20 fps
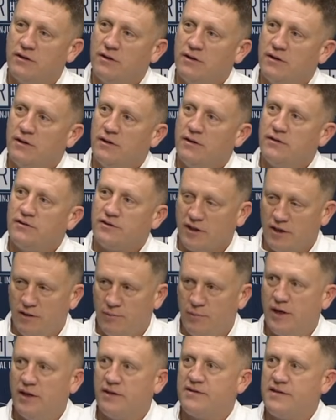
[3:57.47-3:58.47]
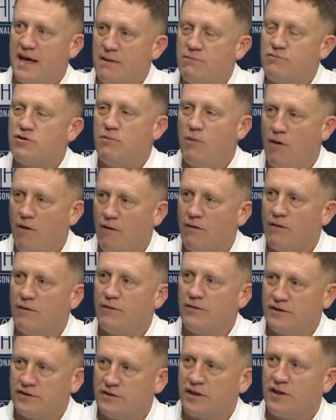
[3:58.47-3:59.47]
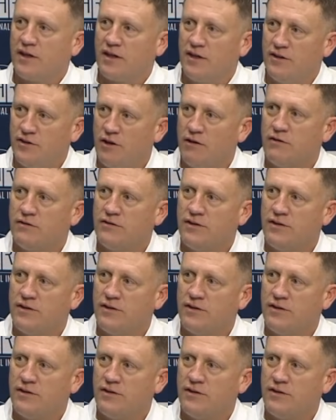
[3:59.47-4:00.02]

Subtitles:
It's going to be the tape tomorrow that's going to get their attention.